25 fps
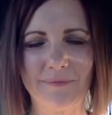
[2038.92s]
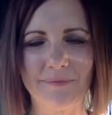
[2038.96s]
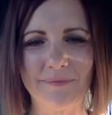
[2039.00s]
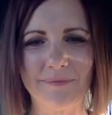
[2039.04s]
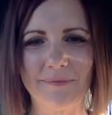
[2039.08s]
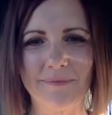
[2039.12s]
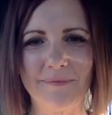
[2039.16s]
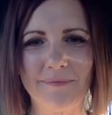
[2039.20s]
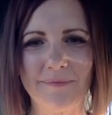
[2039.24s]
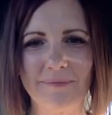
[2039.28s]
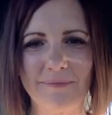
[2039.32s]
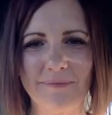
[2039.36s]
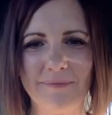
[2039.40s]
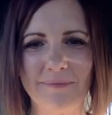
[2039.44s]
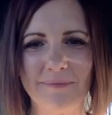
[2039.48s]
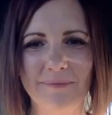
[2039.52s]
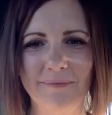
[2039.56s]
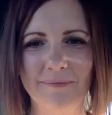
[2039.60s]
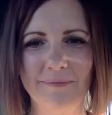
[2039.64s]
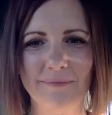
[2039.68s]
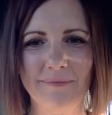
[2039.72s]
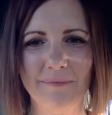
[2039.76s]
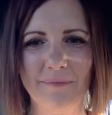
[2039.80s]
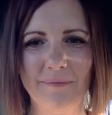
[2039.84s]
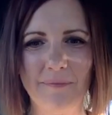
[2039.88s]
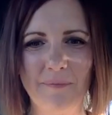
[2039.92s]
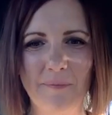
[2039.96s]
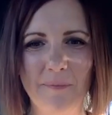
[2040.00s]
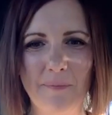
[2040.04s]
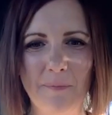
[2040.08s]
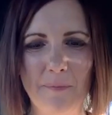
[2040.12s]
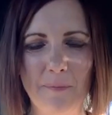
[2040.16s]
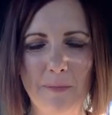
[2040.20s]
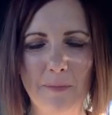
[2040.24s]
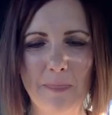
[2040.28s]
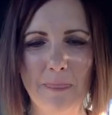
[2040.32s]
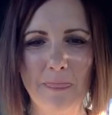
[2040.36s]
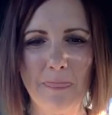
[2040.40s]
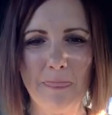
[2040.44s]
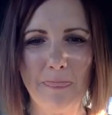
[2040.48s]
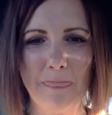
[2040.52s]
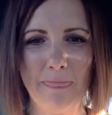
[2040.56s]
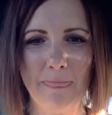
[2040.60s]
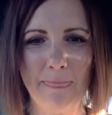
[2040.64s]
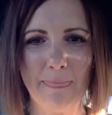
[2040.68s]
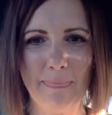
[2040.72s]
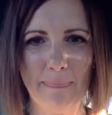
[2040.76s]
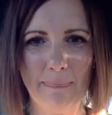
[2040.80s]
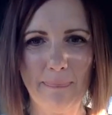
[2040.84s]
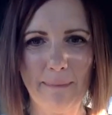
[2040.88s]

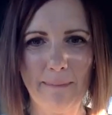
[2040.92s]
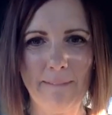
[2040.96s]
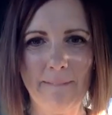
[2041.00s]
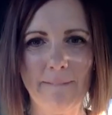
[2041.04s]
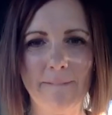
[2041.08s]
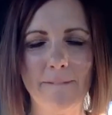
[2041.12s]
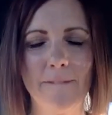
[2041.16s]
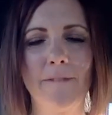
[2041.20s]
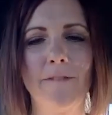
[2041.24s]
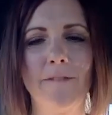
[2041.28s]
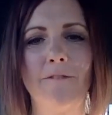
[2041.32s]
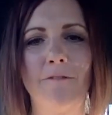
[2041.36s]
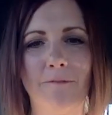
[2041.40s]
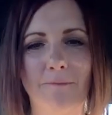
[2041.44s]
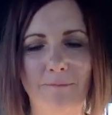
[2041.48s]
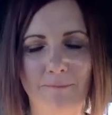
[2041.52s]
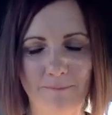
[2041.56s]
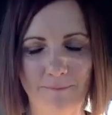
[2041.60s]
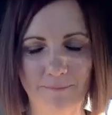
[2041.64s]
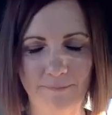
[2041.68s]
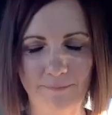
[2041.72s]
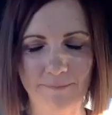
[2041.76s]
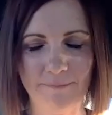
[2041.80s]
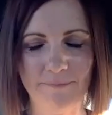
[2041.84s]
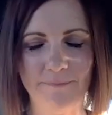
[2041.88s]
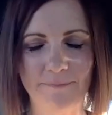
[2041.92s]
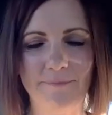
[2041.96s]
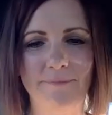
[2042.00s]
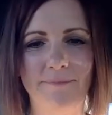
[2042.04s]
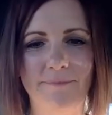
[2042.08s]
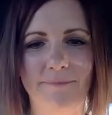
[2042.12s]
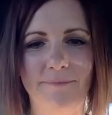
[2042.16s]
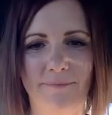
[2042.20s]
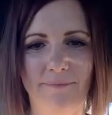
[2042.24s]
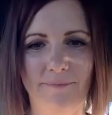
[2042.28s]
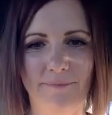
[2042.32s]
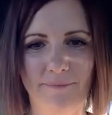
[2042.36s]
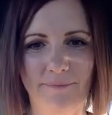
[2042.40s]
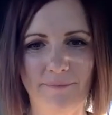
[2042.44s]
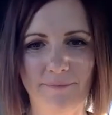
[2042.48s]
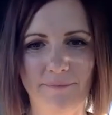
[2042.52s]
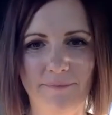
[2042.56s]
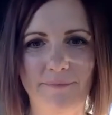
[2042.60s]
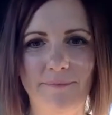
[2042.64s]
(not speaking)